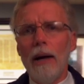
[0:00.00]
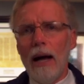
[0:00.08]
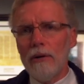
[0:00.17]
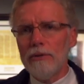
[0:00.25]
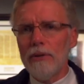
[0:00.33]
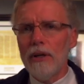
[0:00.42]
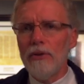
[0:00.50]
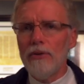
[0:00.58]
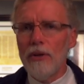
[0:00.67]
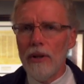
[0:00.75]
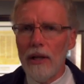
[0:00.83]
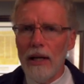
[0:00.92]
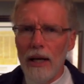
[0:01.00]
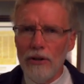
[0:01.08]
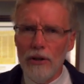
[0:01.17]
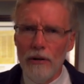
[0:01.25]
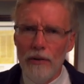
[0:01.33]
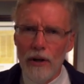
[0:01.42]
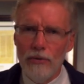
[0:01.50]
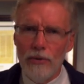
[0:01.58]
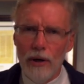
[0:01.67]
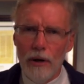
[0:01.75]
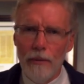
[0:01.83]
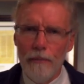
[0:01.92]
boundaries to the nation of
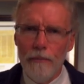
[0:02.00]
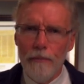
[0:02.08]
Israel.